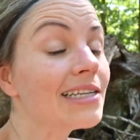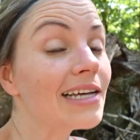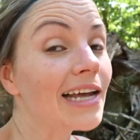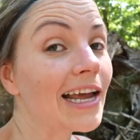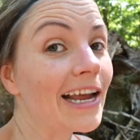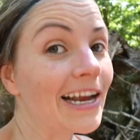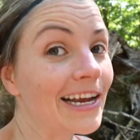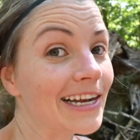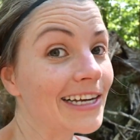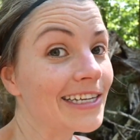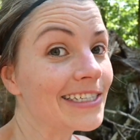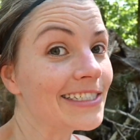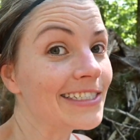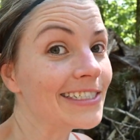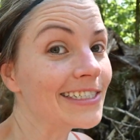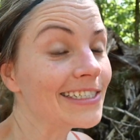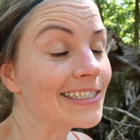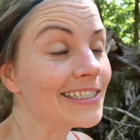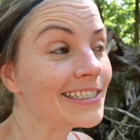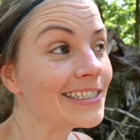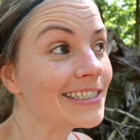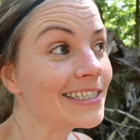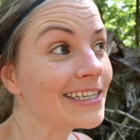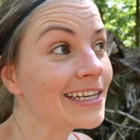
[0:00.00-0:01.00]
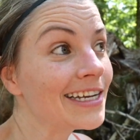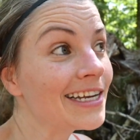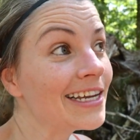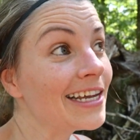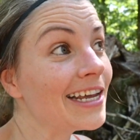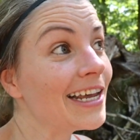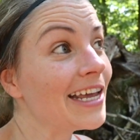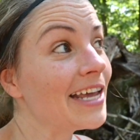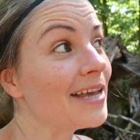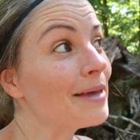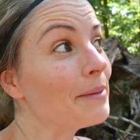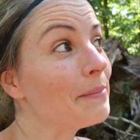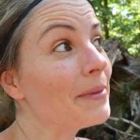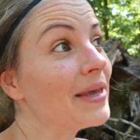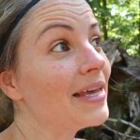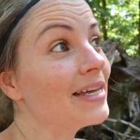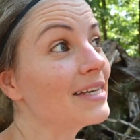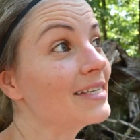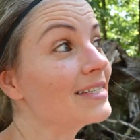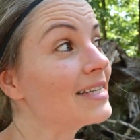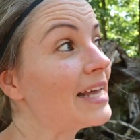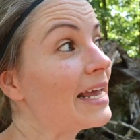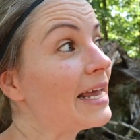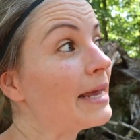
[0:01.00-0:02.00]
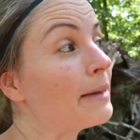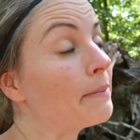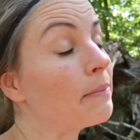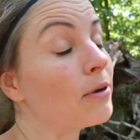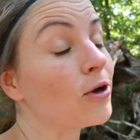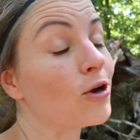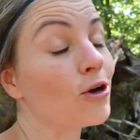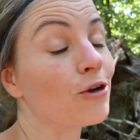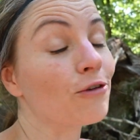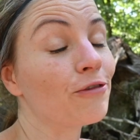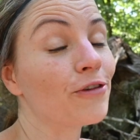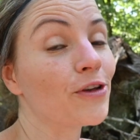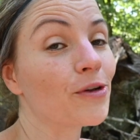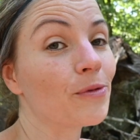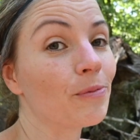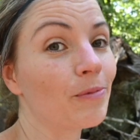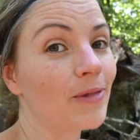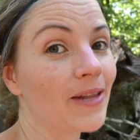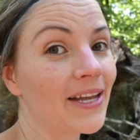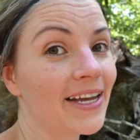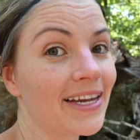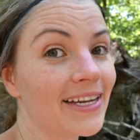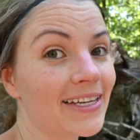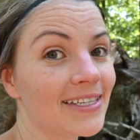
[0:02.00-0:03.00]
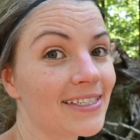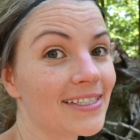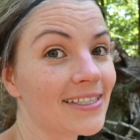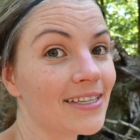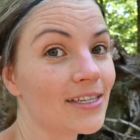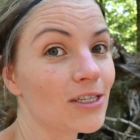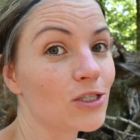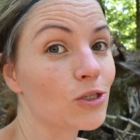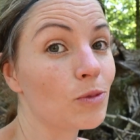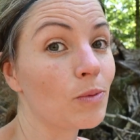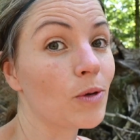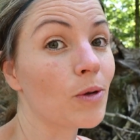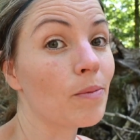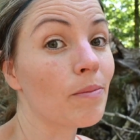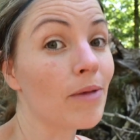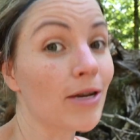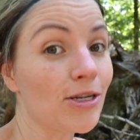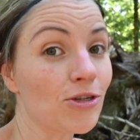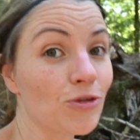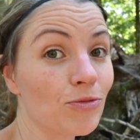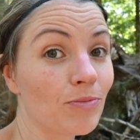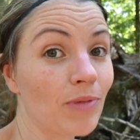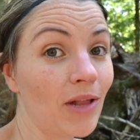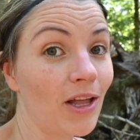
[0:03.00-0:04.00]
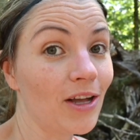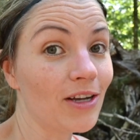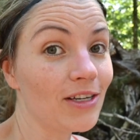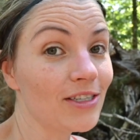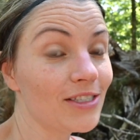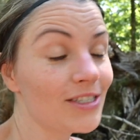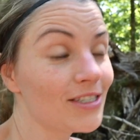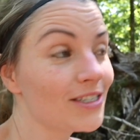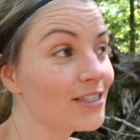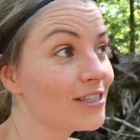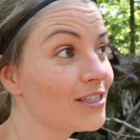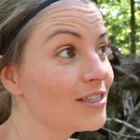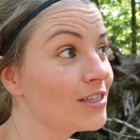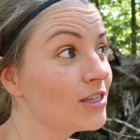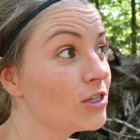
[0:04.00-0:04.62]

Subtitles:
And it makes a perfect place to put mushroom plugs.